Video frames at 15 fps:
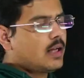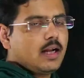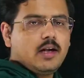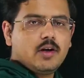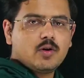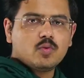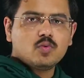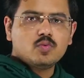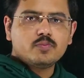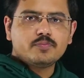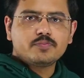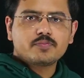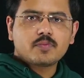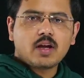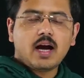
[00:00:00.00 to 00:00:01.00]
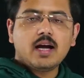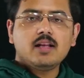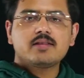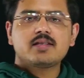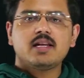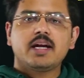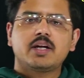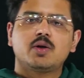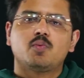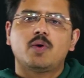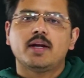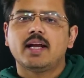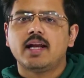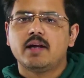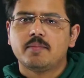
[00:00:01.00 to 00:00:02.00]
I'll do, I'll select
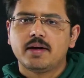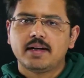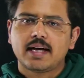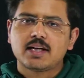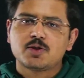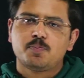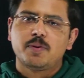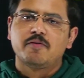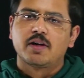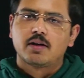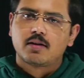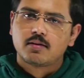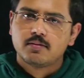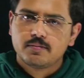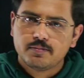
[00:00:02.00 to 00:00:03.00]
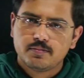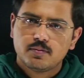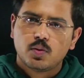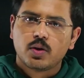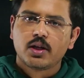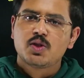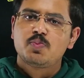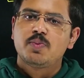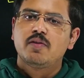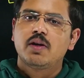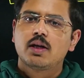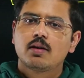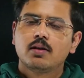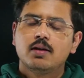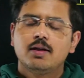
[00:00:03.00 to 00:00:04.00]
one element as pivot. What is
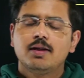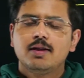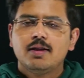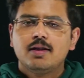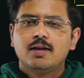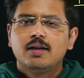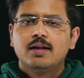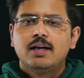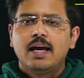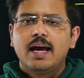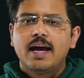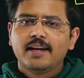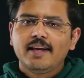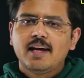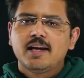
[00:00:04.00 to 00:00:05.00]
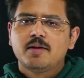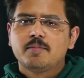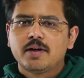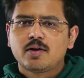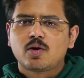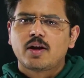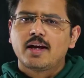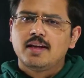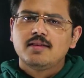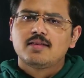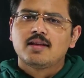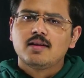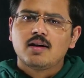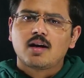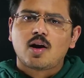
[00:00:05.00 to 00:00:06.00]
pivot? Any element or
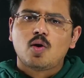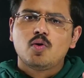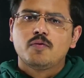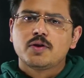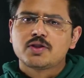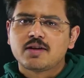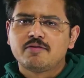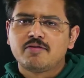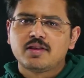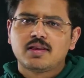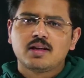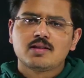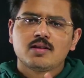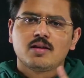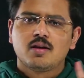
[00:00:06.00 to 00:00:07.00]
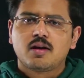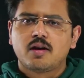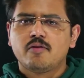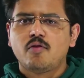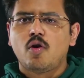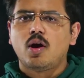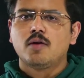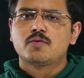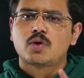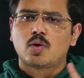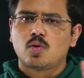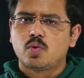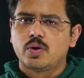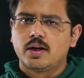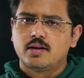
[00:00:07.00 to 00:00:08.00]
anything around which everything revolves or
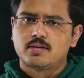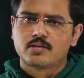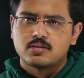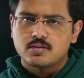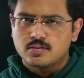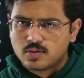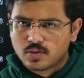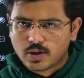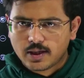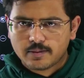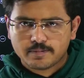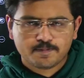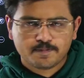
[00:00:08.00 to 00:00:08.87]
rotates. Okay.